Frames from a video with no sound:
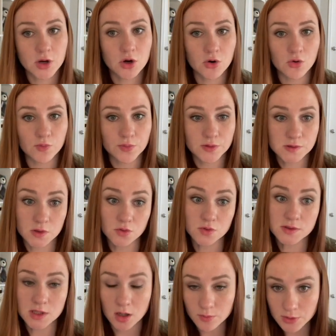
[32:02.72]
Hope. So
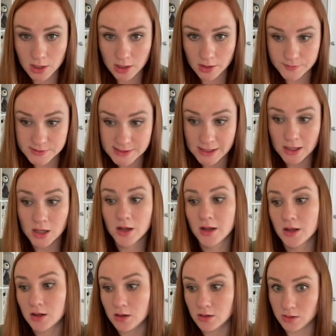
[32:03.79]
some names
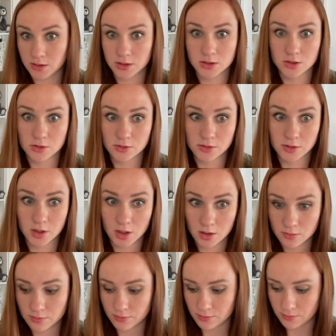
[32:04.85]

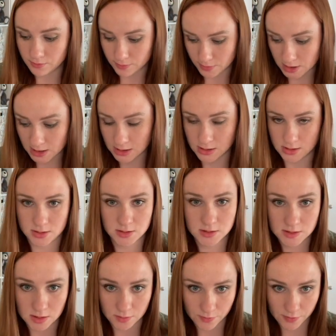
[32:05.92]
literally mean
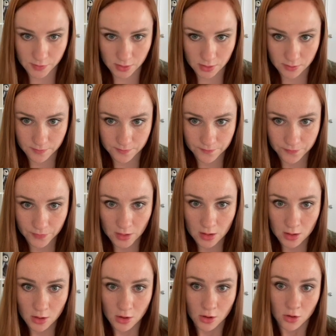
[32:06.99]
something.
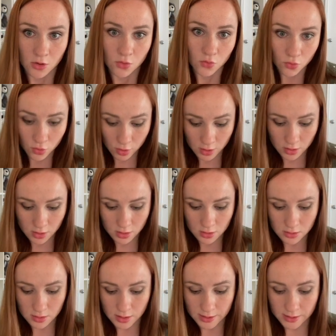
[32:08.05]
Or
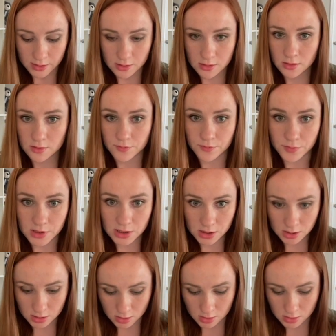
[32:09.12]
like
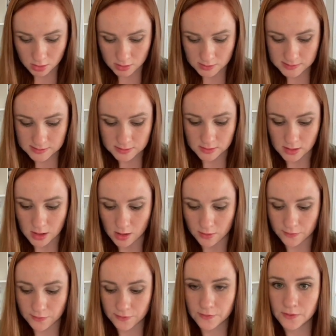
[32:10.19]

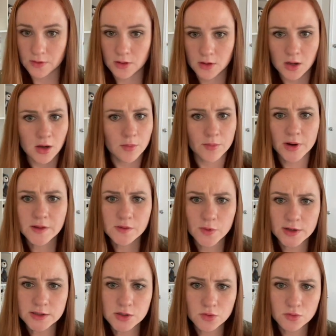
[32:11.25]
Miroslav. By the
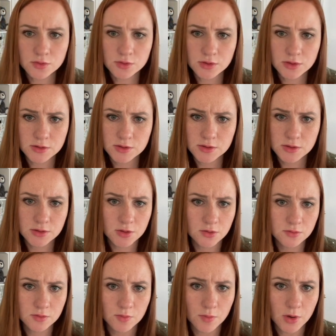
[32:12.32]
way,
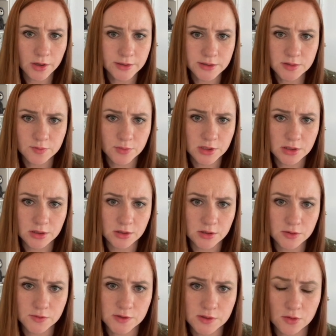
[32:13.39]
don't mind me
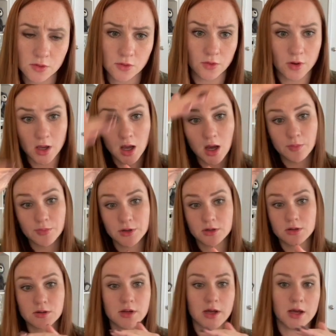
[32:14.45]
using all
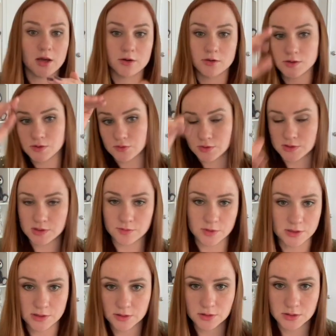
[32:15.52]
capital letters or some.
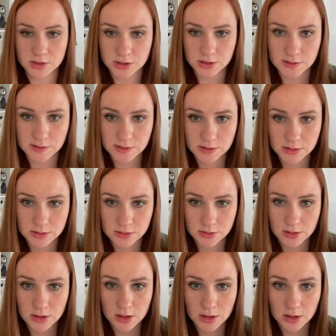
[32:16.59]
It's just,